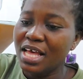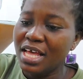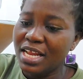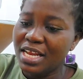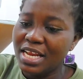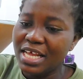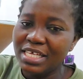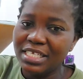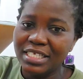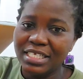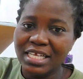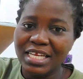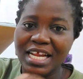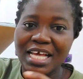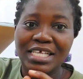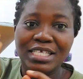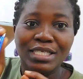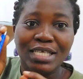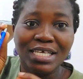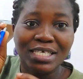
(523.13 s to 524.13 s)
let's
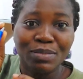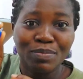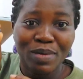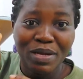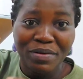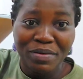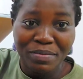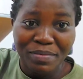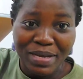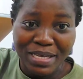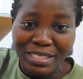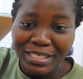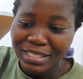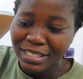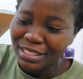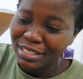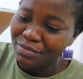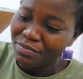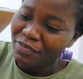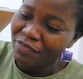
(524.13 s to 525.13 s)
experiment
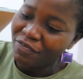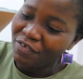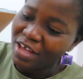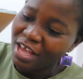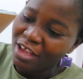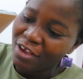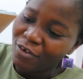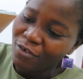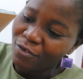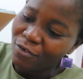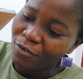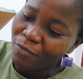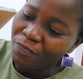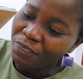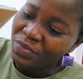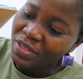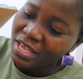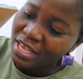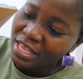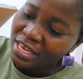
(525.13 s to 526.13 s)
it before I go.
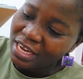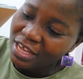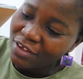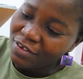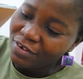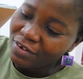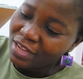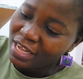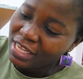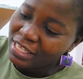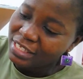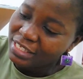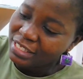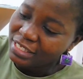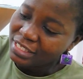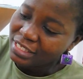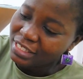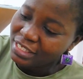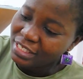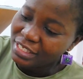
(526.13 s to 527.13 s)
Now look at it,